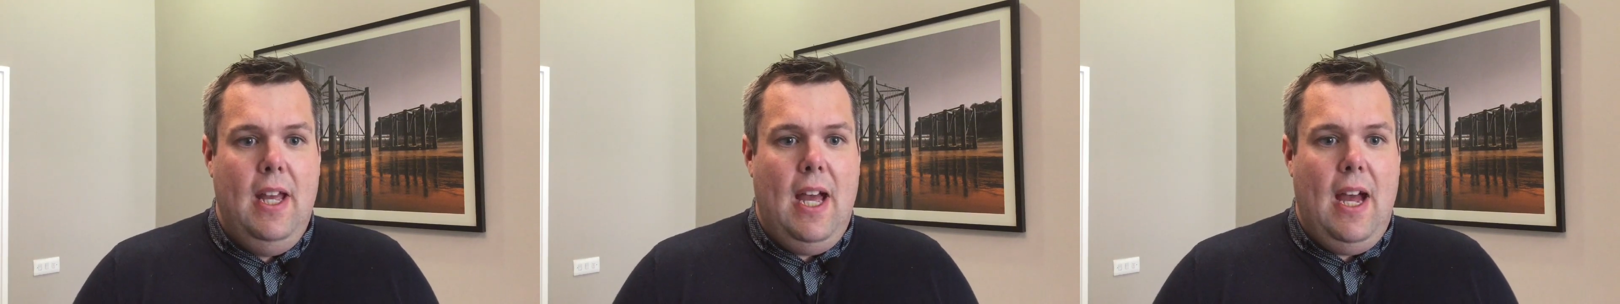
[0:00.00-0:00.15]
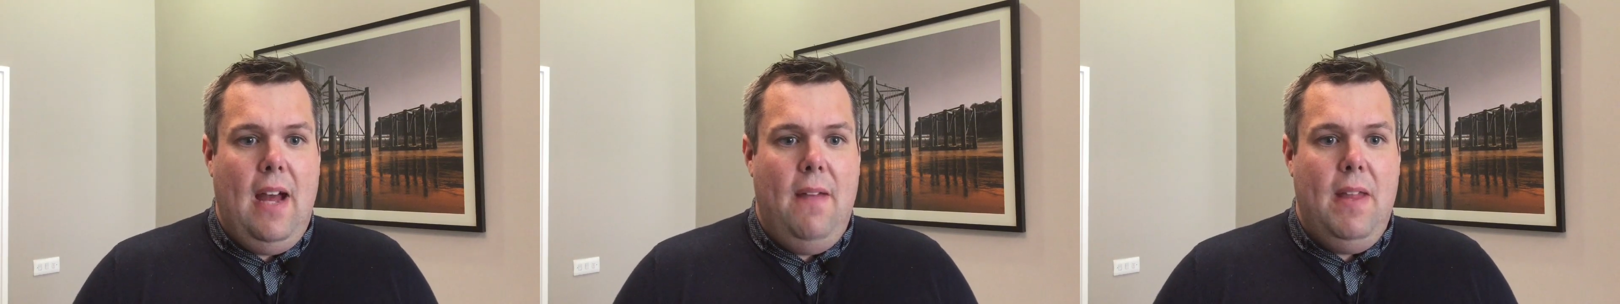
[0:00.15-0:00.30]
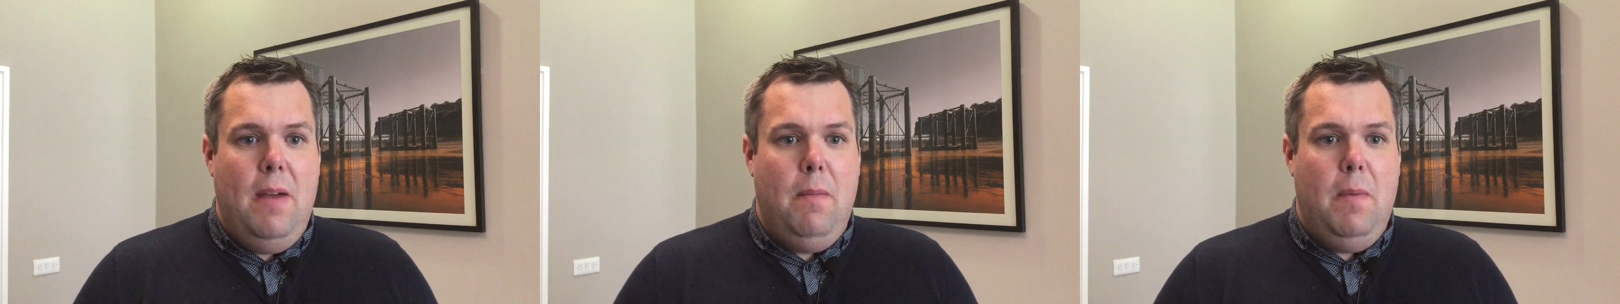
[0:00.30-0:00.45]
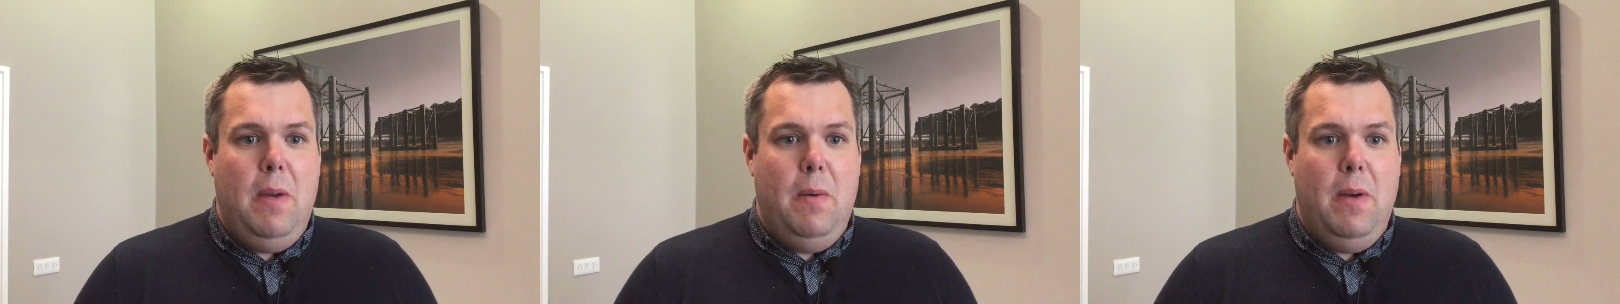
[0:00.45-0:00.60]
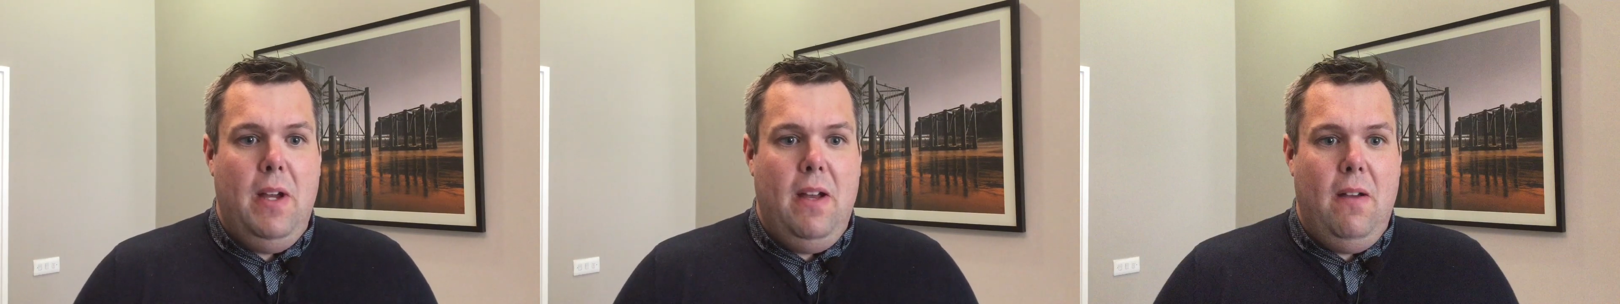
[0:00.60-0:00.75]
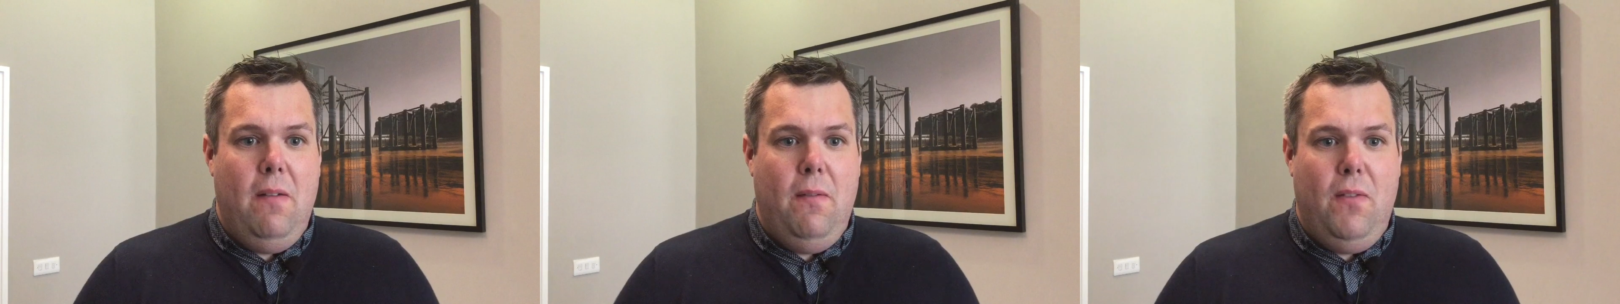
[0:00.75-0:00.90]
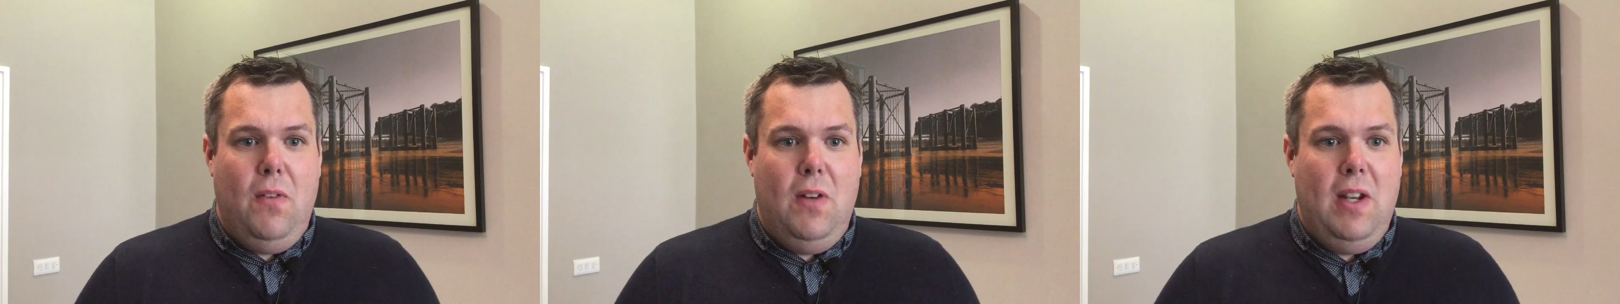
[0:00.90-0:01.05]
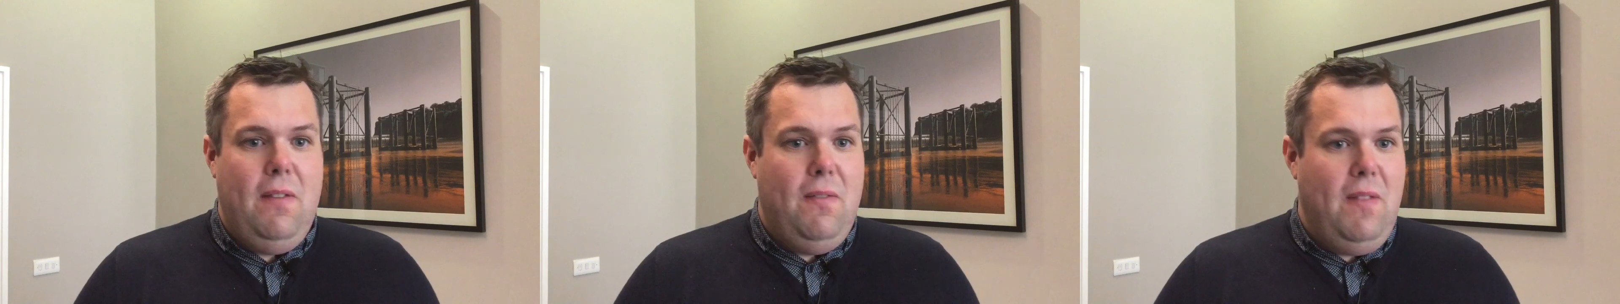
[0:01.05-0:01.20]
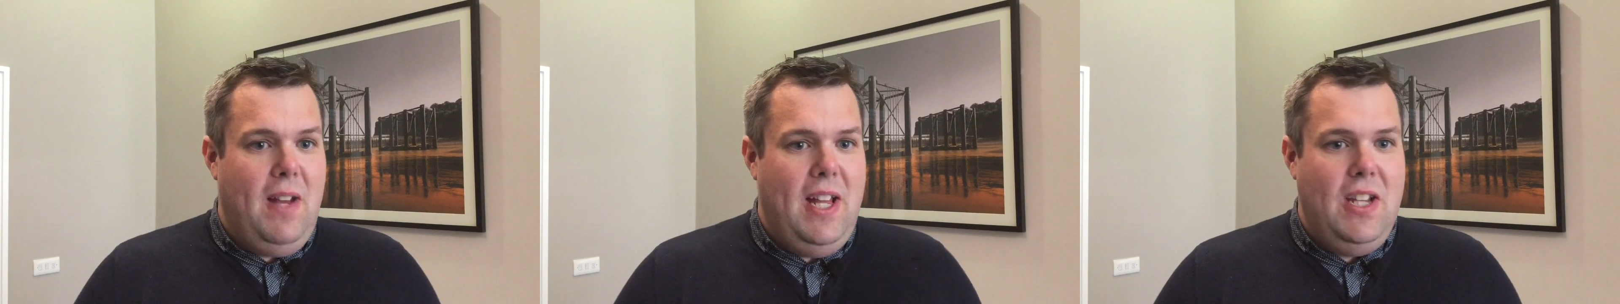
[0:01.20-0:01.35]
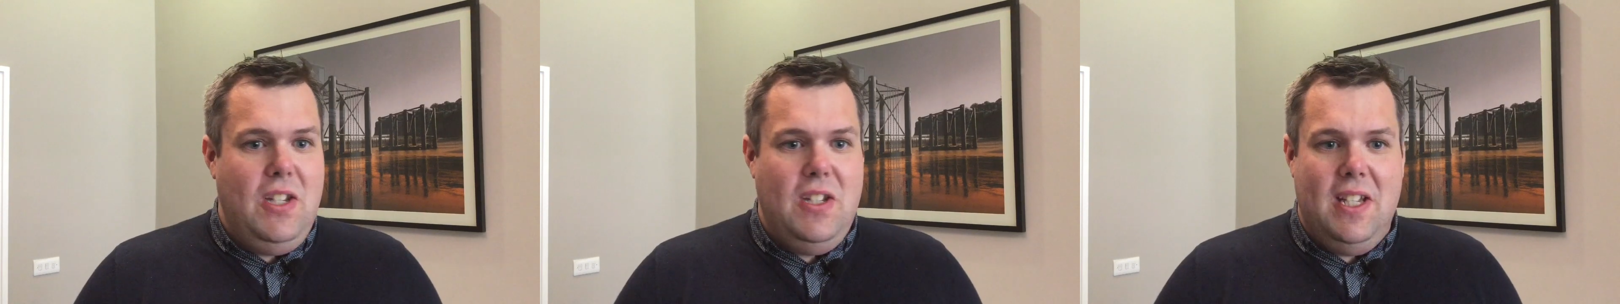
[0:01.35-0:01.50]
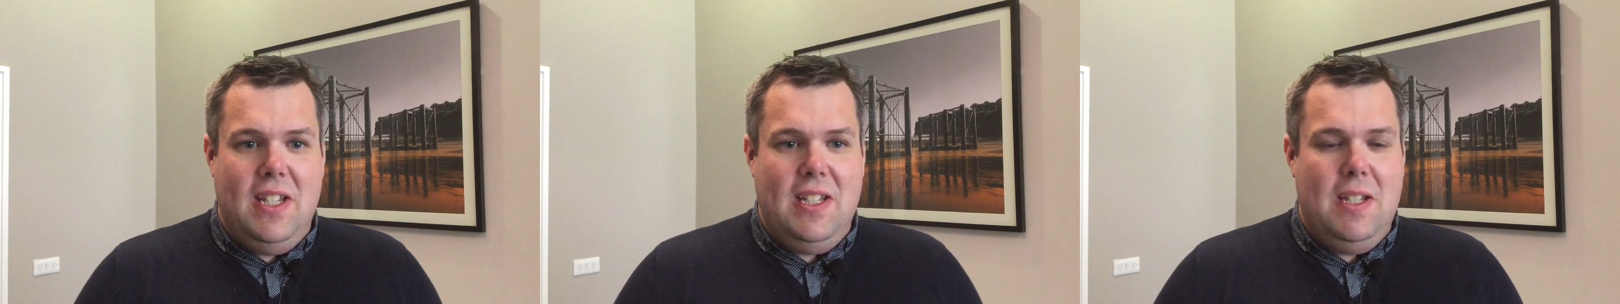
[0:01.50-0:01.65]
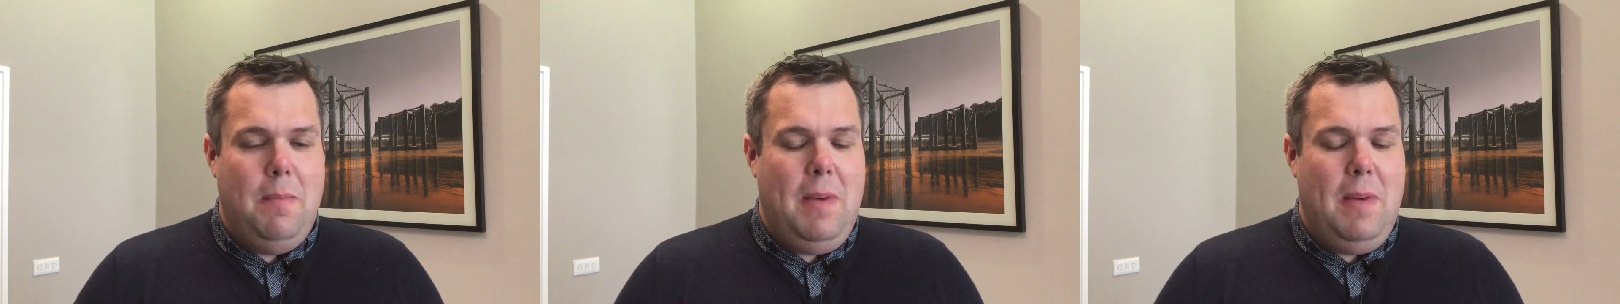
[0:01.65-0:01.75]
and then we were fully fledged as